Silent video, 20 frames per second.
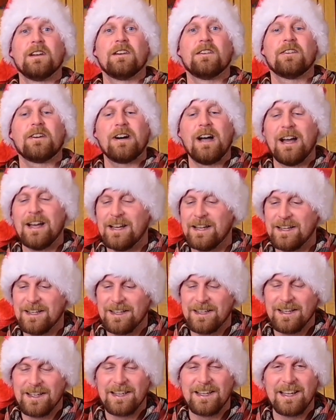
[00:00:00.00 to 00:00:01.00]
What?
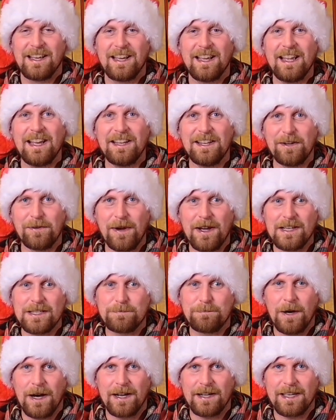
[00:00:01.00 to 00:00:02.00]
Anyways,
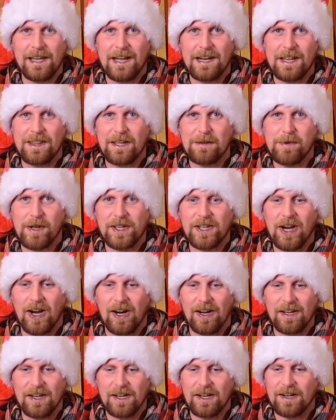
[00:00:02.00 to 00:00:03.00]
Bobcat, I think I'm gonna
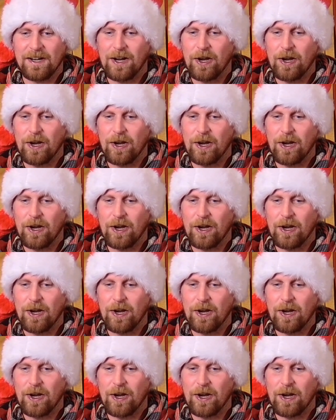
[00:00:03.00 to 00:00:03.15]
call it here.